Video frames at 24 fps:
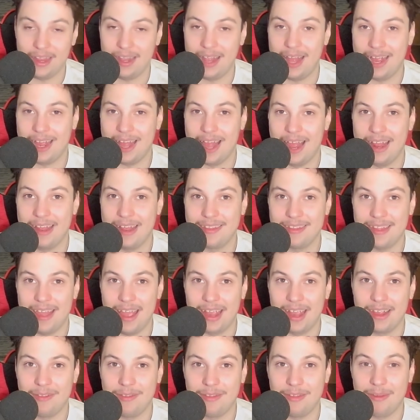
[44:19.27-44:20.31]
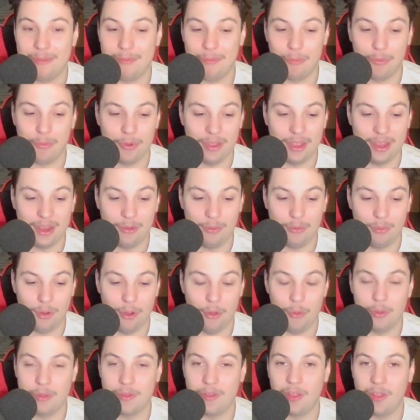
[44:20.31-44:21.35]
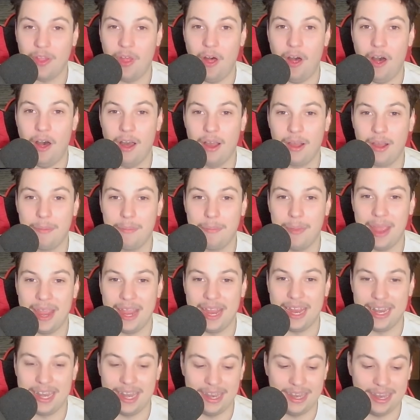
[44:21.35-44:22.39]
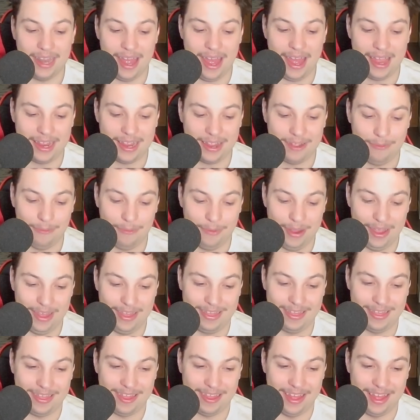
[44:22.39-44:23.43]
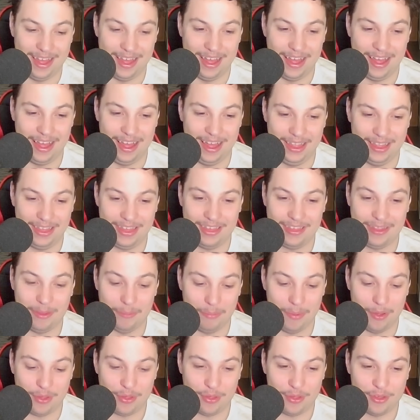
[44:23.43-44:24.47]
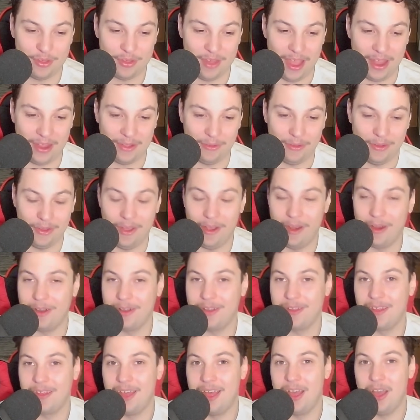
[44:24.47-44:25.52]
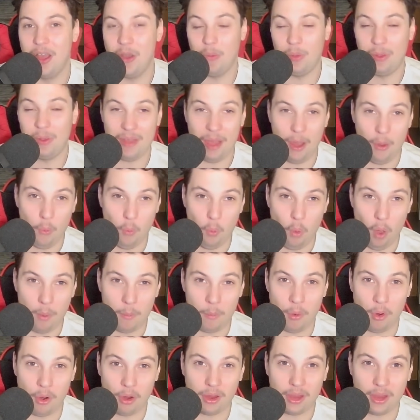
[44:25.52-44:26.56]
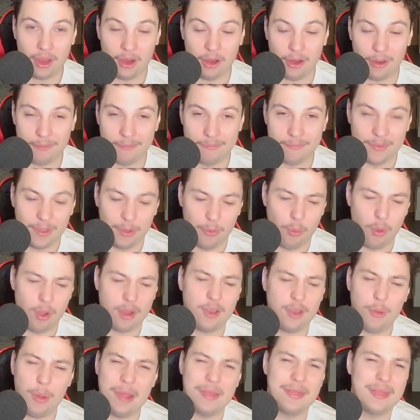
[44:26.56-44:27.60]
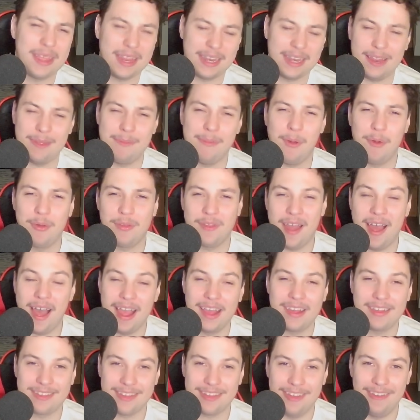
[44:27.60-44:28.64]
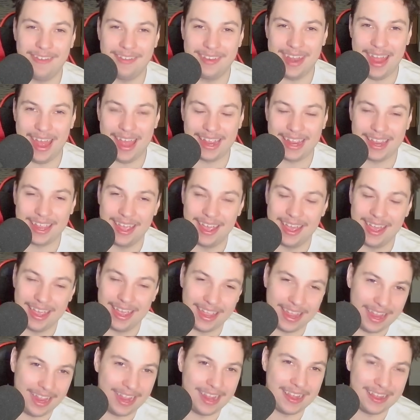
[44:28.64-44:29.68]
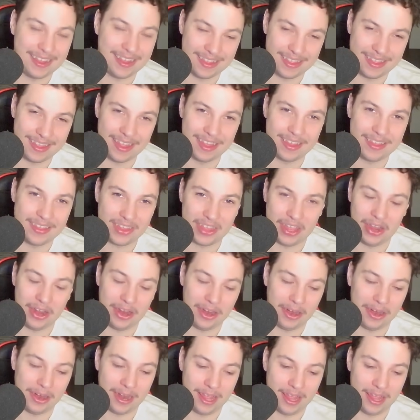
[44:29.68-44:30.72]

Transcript: That guy's deck is some really gross log bait deck with just a bunch of cycle cards. We've got one more year. What do I think the most high skill deck is this year?